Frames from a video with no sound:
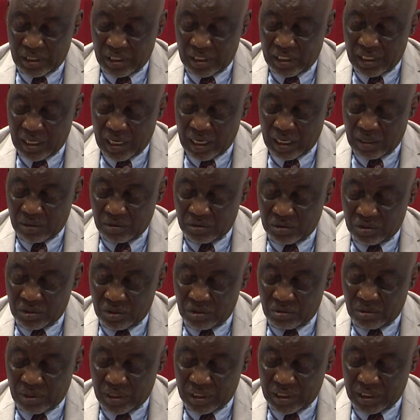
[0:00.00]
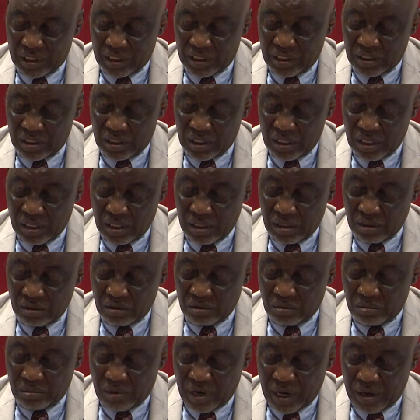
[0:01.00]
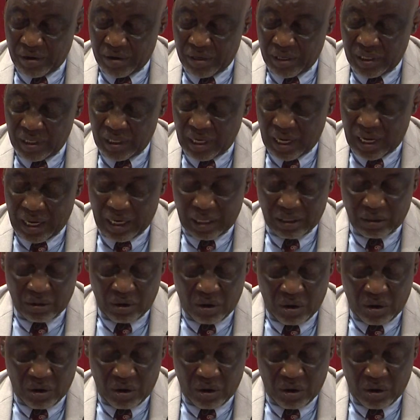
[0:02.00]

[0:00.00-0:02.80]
in their constituencies to bury and